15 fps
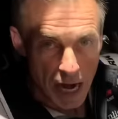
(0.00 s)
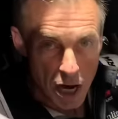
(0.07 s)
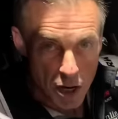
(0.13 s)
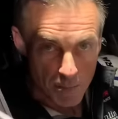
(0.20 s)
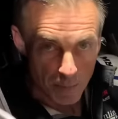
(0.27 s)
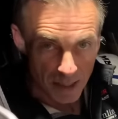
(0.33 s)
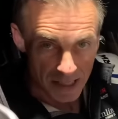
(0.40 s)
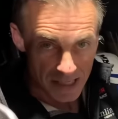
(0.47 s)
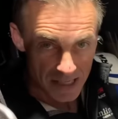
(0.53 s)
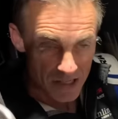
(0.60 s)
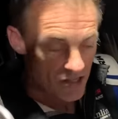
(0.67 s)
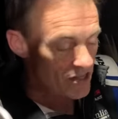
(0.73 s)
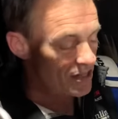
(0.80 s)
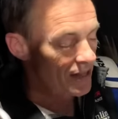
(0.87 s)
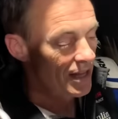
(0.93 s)
air
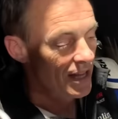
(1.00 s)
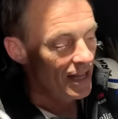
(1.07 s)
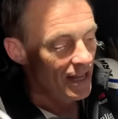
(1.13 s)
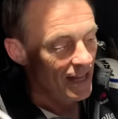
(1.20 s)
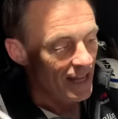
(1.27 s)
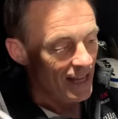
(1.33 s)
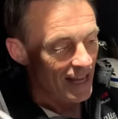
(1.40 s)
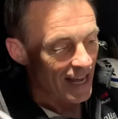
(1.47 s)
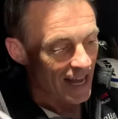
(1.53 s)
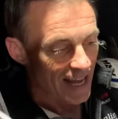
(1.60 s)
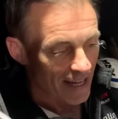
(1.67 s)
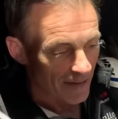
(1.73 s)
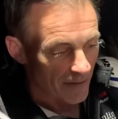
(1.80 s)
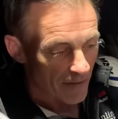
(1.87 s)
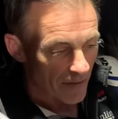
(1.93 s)
bleeds
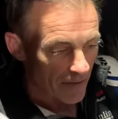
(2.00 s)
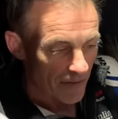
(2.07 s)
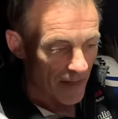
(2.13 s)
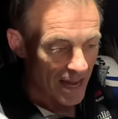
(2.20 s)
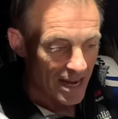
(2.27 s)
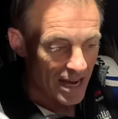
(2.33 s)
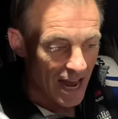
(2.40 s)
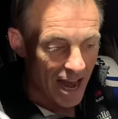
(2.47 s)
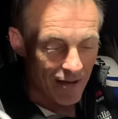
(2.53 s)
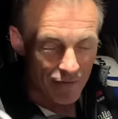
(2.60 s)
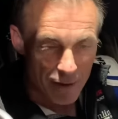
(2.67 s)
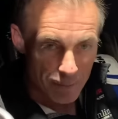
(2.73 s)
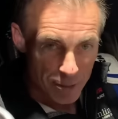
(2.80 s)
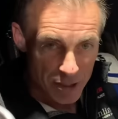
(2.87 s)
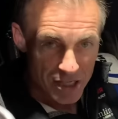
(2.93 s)
and they have a
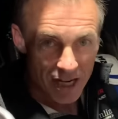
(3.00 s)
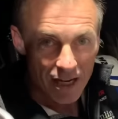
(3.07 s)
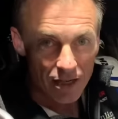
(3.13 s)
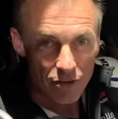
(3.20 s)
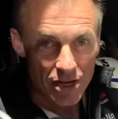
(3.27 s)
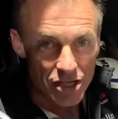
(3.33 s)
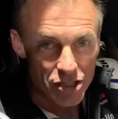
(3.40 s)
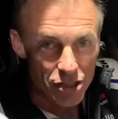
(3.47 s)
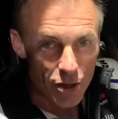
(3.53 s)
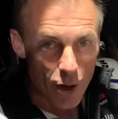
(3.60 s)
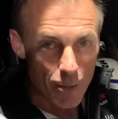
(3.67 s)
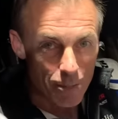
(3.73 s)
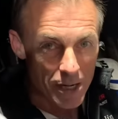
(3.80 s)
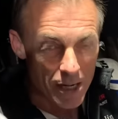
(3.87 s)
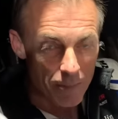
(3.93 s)
particular engine
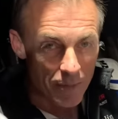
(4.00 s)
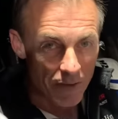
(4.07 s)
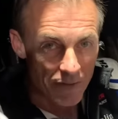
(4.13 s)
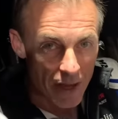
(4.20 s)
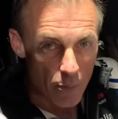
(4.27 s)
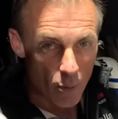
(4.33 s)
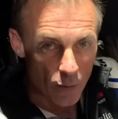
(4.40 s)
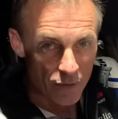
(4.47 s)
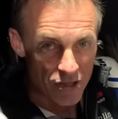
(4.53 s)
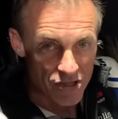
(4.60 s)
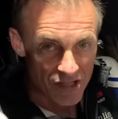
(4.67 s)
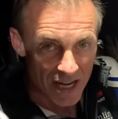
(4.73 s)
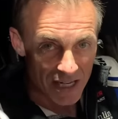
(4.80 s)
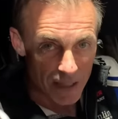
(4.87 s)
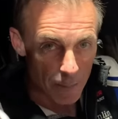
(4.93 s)
RPM that they want this
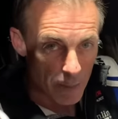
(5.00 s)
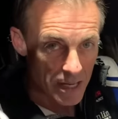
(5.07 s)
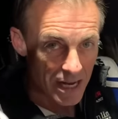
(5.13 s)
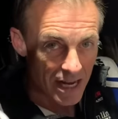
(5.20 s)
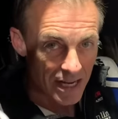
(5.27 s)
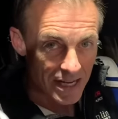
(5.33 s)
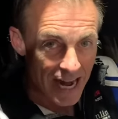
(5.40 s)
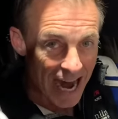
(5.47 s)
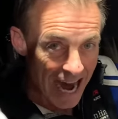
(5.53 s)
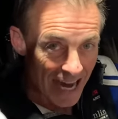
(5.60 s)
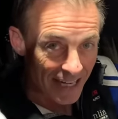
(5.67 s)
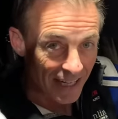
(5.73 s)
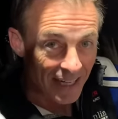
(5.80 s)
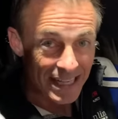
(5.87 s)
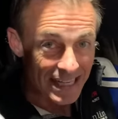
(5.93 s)
thing to be at,
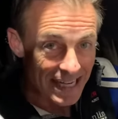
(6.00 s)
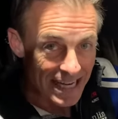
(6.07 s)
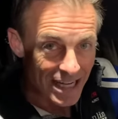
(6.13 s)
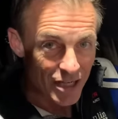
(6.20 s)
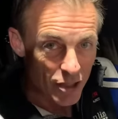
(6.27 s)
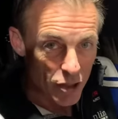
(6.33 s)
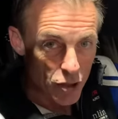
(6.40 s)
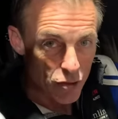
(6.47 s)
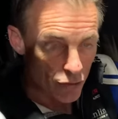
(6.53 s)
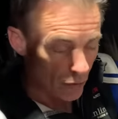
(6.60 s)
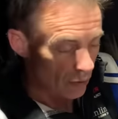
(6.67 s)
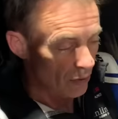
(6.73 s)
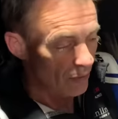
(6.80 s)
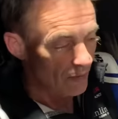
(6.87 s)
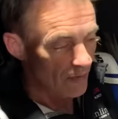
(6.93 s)
idling in
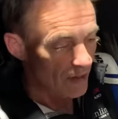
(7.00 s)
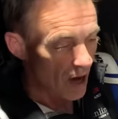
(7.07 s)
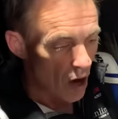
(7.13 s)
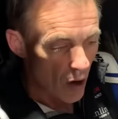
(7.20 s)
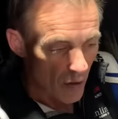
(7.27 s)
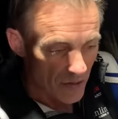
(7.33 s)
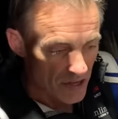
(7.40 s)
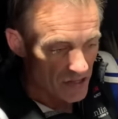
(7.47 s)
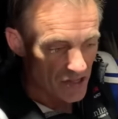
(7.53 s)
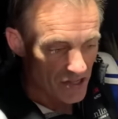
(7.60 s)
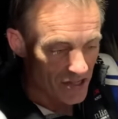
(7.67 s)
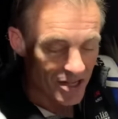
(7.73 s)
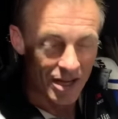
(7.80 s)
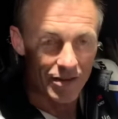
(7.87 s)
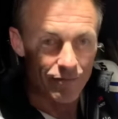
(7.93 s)
neutral. All this is
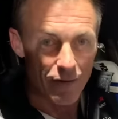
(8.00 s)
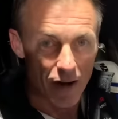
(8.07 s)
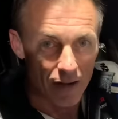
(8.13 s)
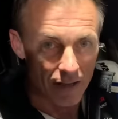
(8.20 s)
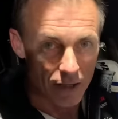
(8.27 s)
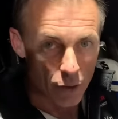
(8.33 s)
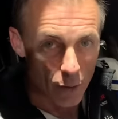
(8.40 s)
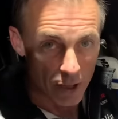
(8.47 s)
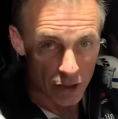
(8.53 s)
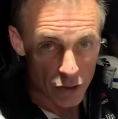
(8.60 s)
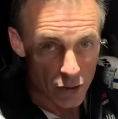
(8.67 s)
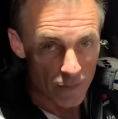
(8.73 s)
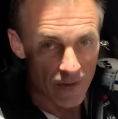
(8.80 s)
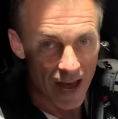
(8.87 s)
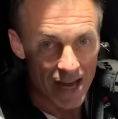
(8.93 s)
done fairly quick.
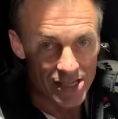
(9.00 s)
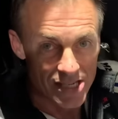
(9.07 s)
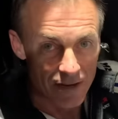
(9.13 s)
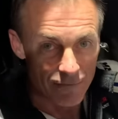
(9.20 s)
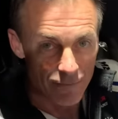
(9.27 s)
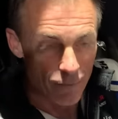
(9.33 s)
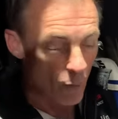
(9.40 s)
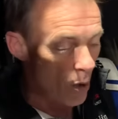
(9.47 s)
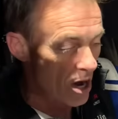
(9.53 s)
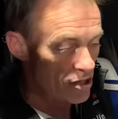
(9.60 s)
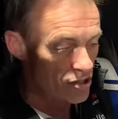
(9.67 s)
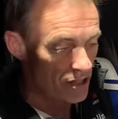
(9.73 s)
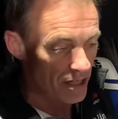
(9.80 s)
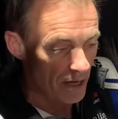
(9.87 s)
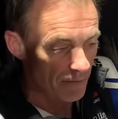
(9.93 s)
You guys have
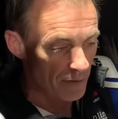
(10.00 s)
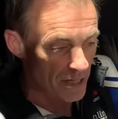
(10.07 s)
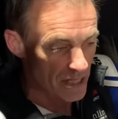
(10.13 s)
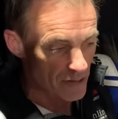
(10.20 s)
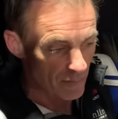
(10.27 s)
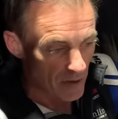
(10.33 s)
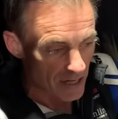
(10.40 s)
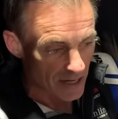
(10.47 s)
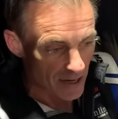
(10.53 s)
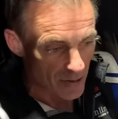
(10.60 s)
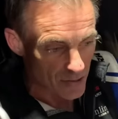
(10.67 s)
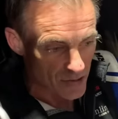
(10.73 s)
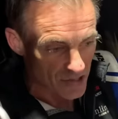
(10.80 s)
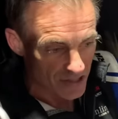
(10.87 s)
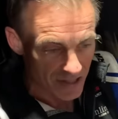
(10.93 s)
watched enough of these
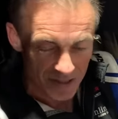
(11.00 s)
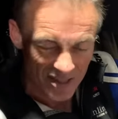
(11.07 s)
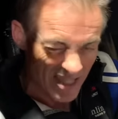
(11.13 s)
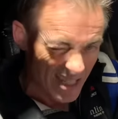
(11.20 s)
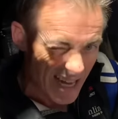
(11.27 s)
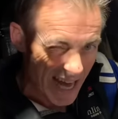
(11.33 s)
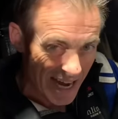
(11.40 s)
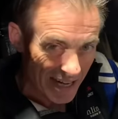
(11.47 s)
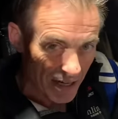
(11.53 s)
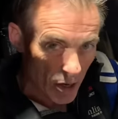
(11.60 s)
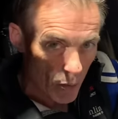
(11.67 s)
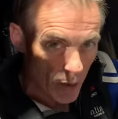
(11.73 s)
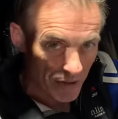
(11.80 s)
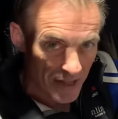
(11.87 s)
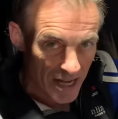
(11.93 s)
videos to, to kind of know
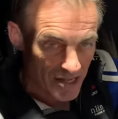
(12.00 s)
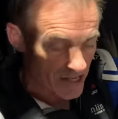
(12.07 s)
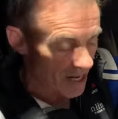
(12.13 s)
what that's